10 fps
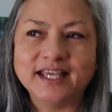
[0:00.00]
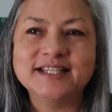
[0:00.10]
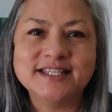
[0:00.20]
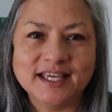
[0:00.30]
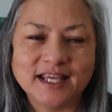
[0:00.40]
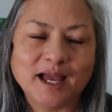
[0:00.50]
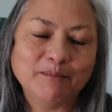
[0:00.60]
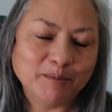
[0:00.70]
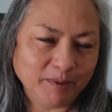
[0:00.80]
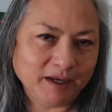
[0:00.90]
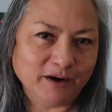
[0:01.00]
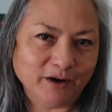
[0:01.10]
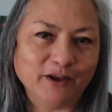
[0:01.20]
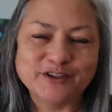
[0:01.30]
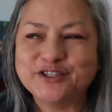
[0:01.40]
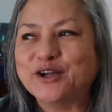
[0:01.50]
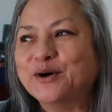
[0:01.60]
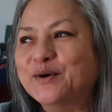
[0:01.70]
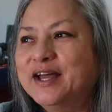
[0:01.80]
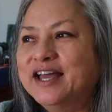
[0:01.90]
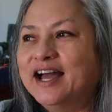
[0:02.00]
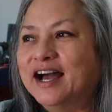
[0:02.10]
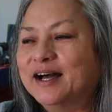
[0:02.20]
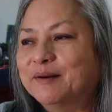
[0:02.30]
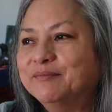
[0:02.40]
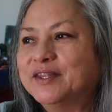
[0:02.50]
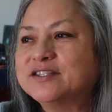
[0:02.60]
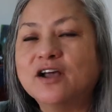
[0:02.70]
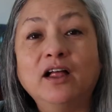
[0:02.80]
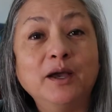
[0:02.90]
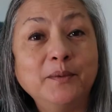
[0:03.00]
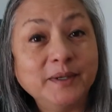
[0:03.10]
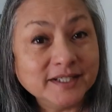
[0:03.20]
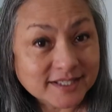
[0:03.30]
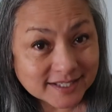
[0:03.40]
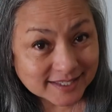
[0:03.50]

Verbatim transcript: I can take it. I'm a big girl. So um, that's all I wanted to